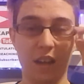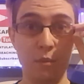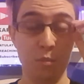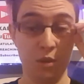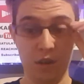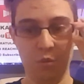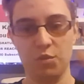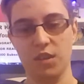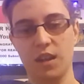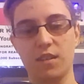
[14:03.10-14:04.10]
capability with
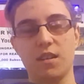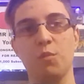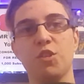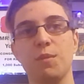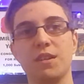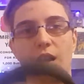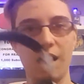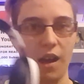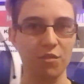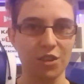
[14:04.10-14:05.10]
this headset, which means I
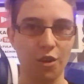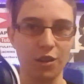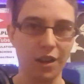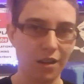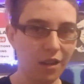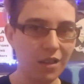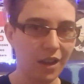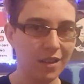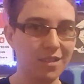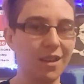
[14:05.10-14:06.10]
have to go and get another
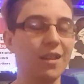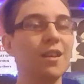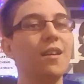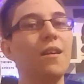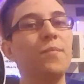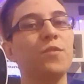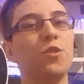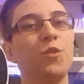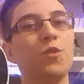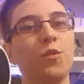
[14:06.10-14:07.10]
headset
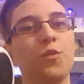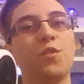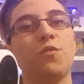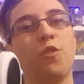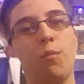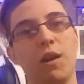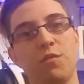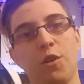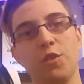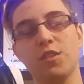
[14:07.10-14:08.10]
to use for my
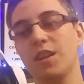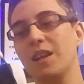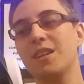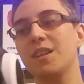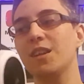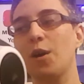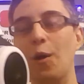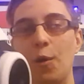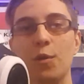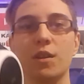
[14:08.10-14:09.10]
phone. So that's the
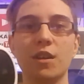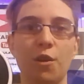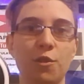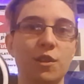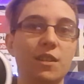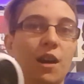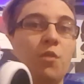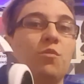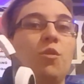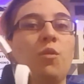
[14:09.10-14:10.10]
only
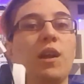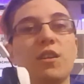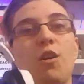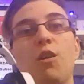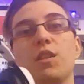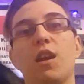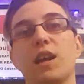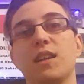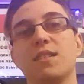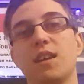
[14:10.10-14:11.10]
downfall and con that I
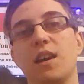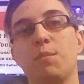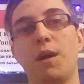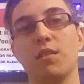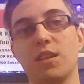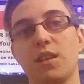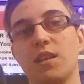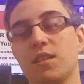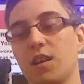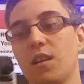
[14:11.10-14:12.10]
can say about this
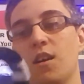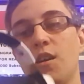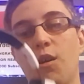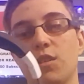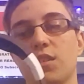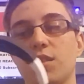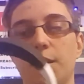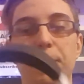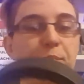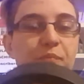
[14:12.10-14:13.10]
headset. Honestly,